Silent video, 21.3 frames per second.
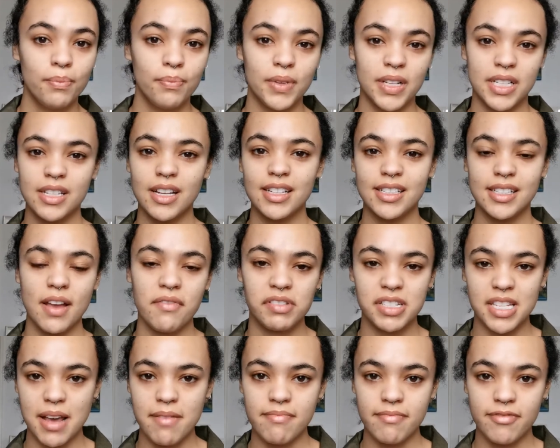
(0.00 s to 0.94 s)
It's nice to have
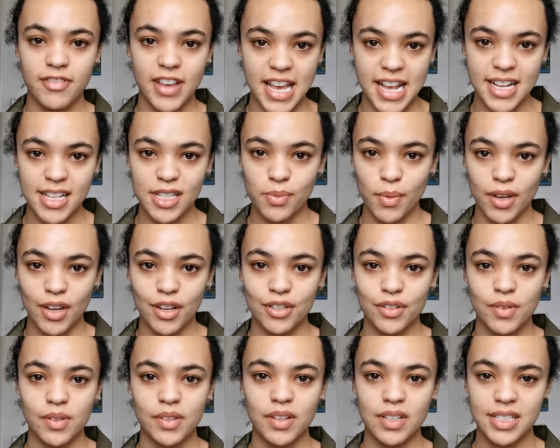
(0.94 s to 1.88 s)
a damp face when
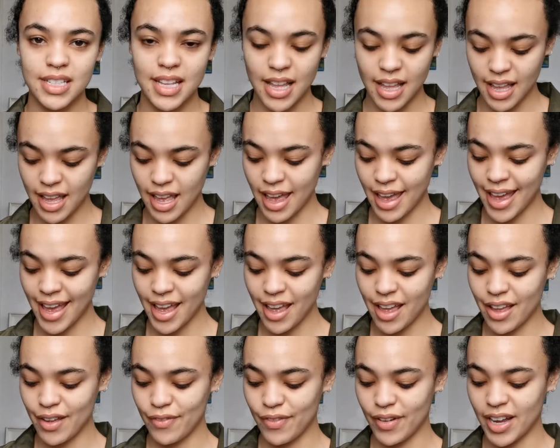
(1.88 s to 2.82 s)
you're doing your skincare,
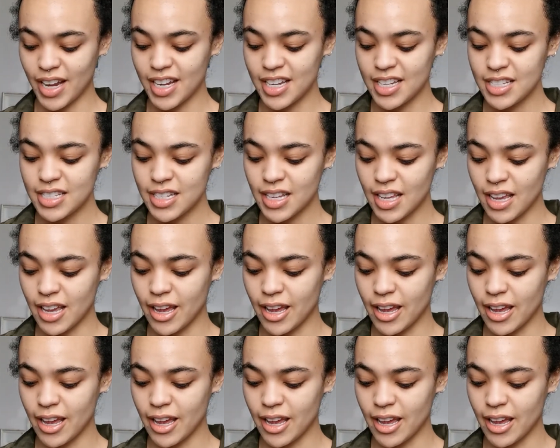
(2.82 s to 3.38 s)
I find,